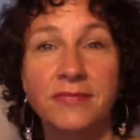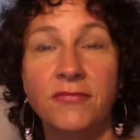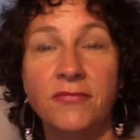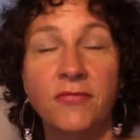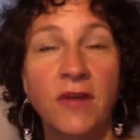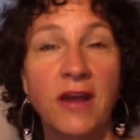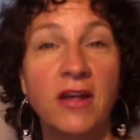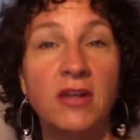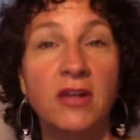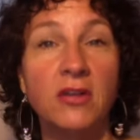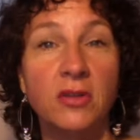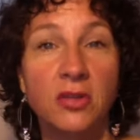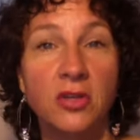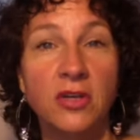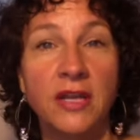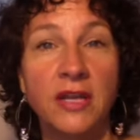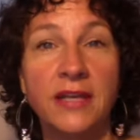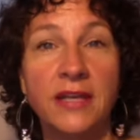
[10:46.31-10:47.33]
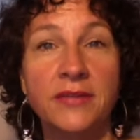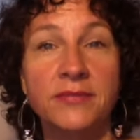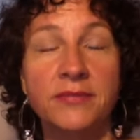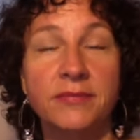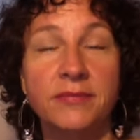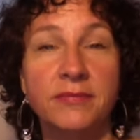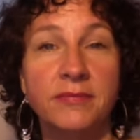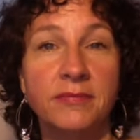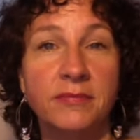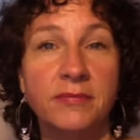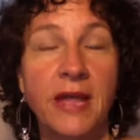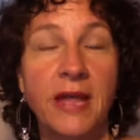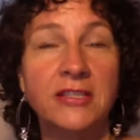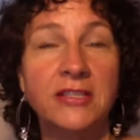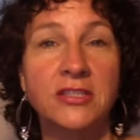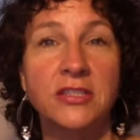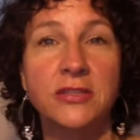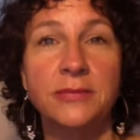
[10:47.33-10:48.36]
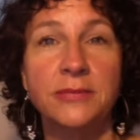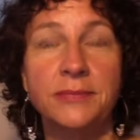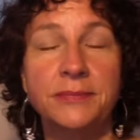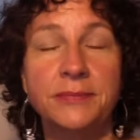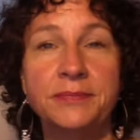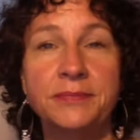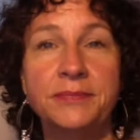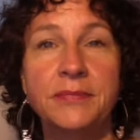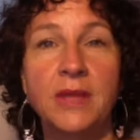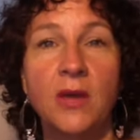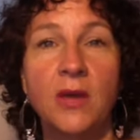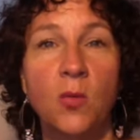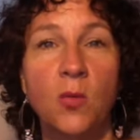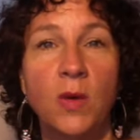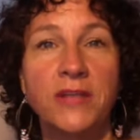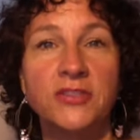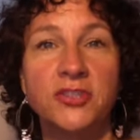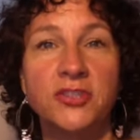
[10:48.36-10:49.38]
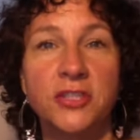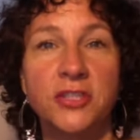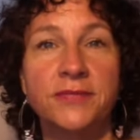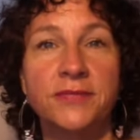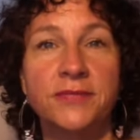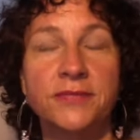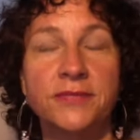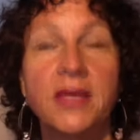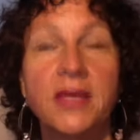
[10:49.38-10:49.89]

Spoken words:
frail looking, black suit, white shirt.